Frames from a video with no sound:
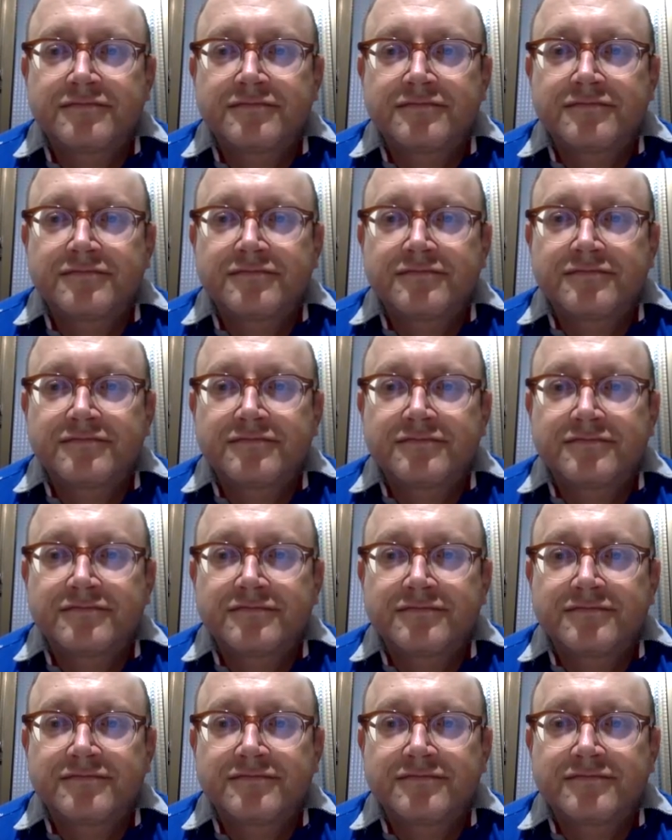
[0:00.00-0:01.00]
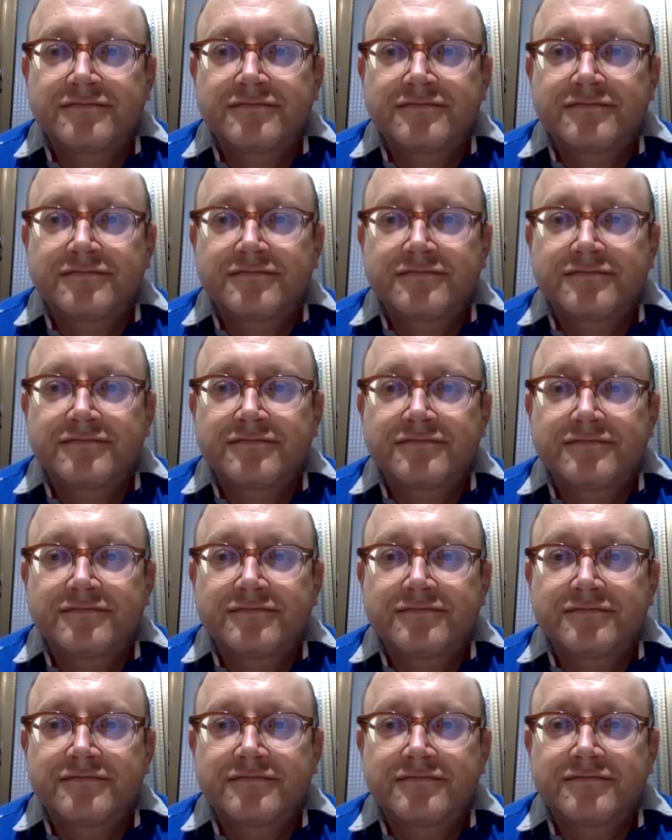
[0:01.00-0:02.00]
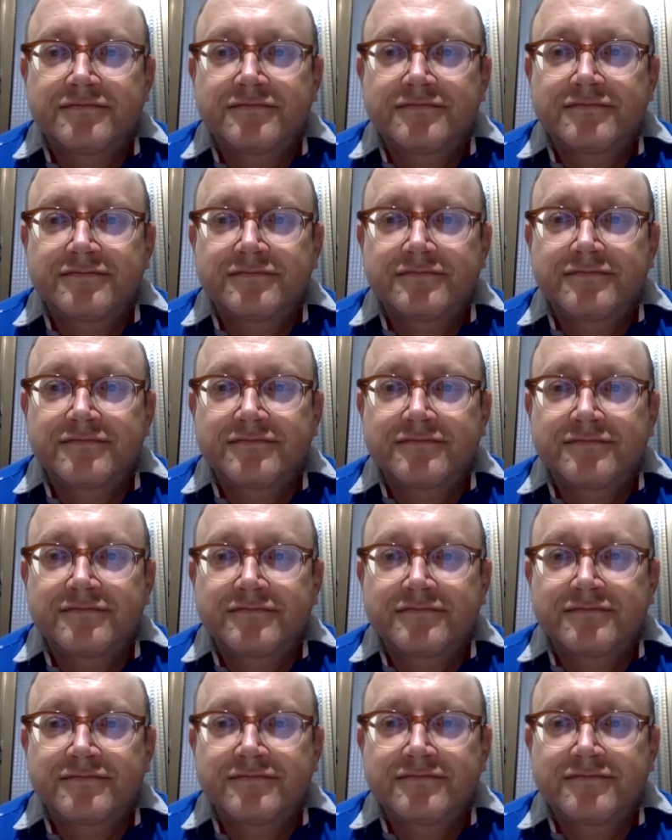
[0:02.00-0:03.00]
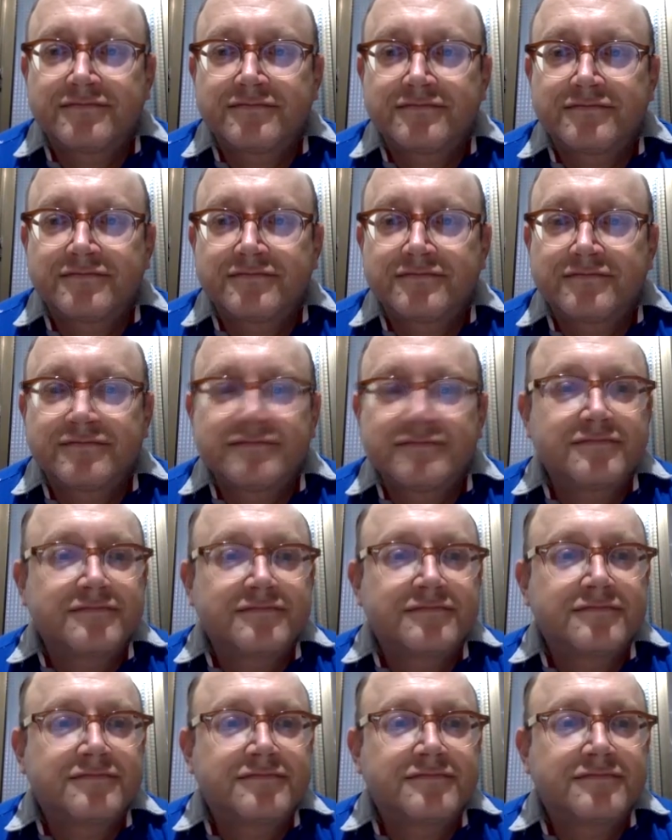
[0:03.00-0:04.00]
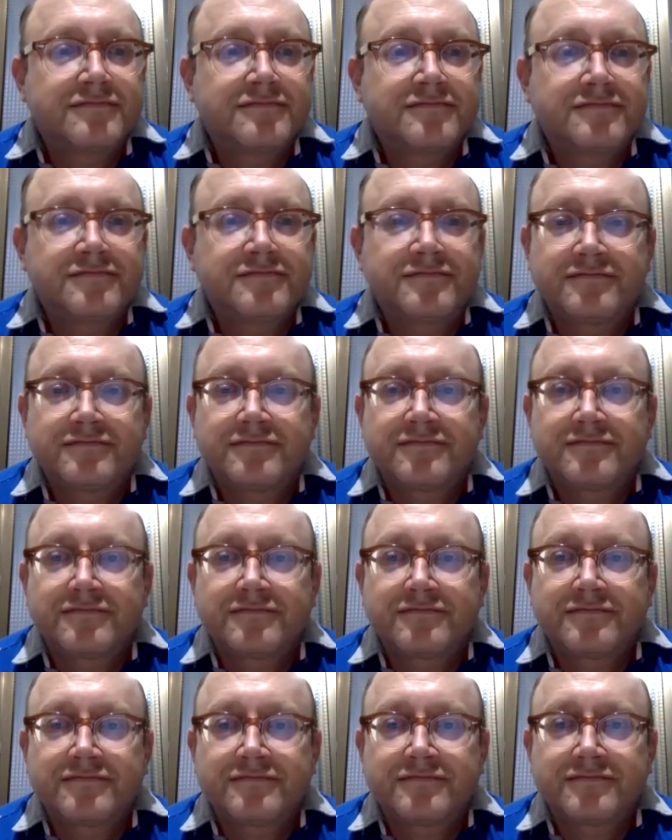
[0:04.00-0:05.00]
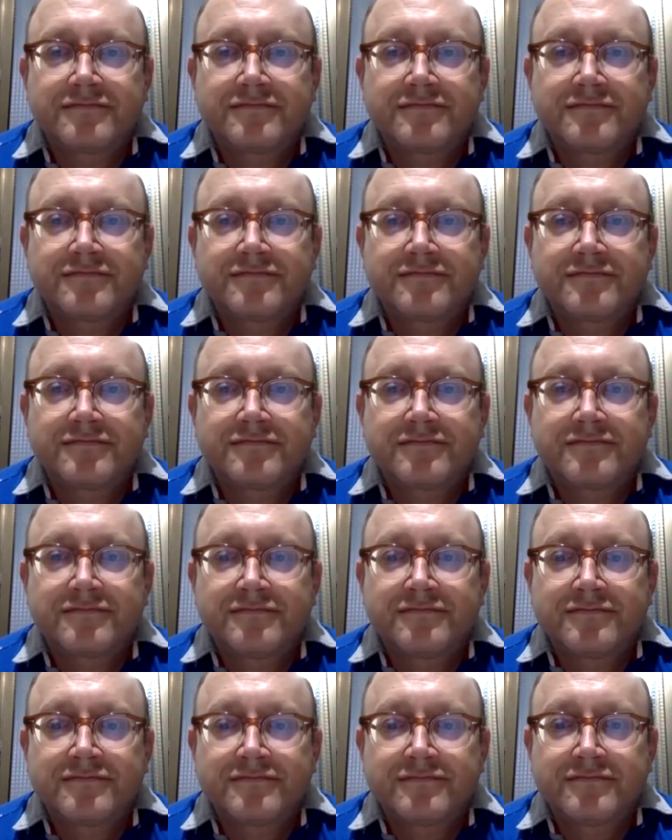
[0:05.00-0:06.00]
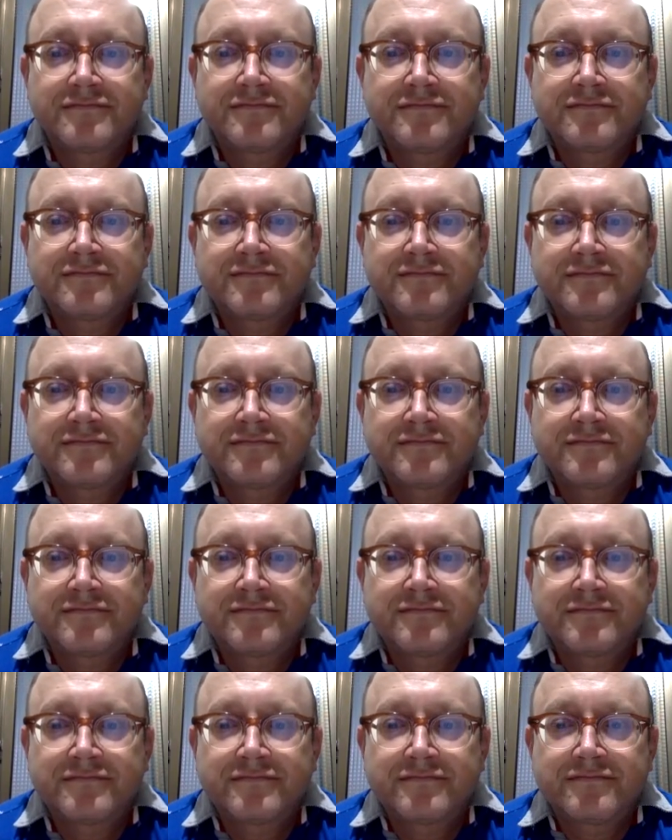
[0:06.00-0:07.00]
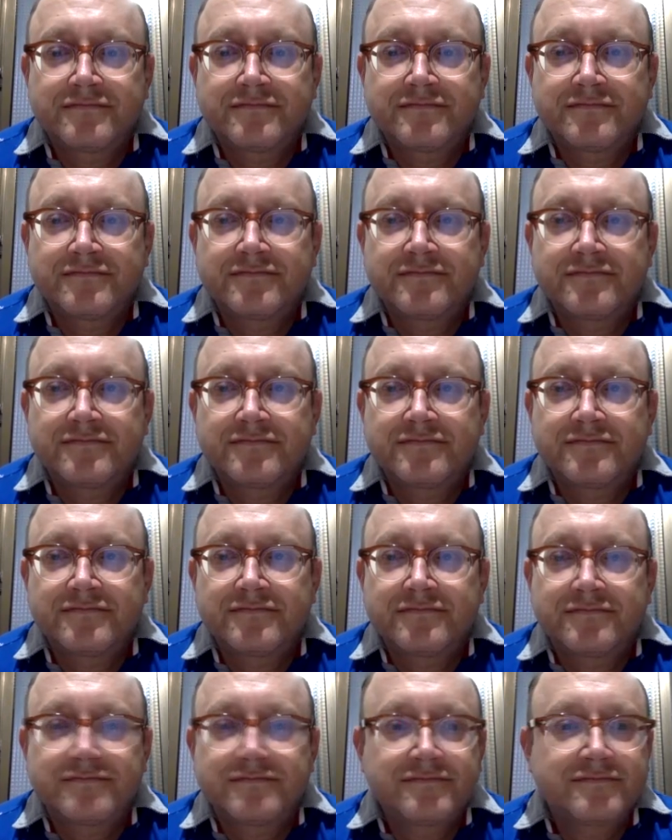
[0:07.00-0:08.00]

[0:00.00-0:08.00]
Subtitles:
No words are spoken by the person on screen.